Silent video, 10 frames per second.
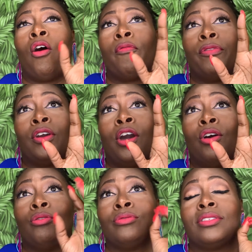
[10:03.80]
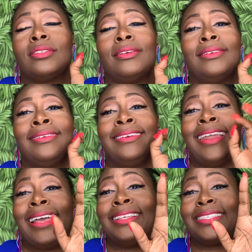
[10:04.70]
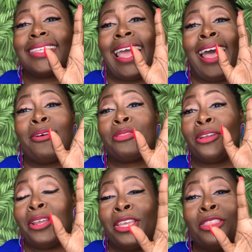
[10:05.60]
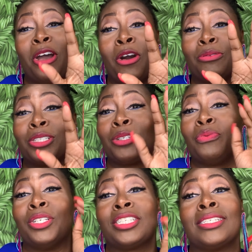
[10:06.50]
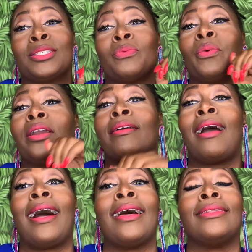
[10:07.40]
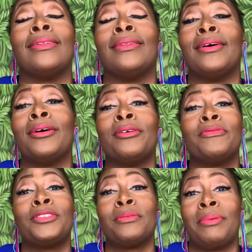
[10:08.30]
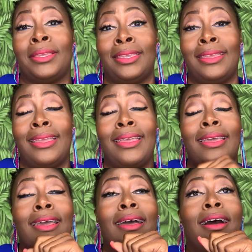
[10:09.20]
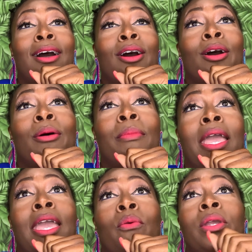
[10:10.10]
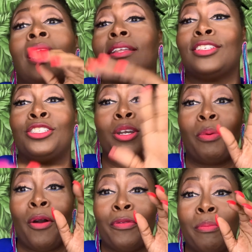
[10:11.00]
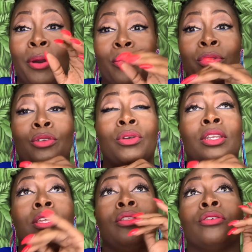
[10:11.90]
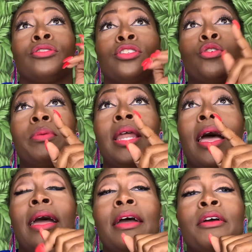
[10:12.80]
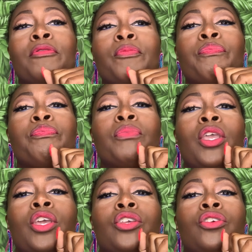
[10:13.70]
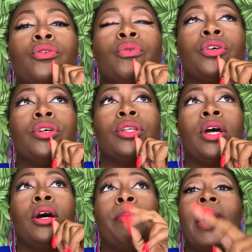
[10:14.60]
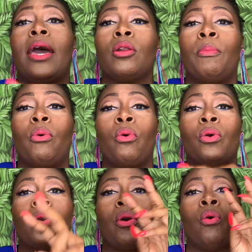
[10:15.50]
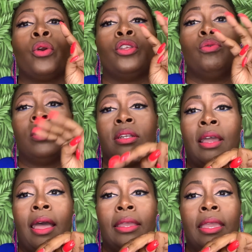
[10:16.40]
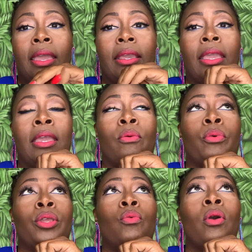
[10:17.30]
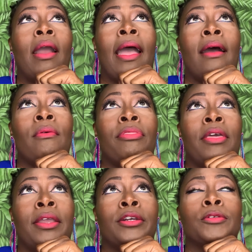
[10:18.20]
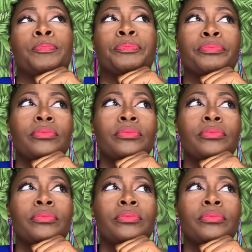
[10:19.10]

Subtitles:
off the coast, nice out there in the ocean, which is where I love to be. And we got to jump off the boat, and you could either scuba dive, you could paddleboard, or you could kayak. And we were out there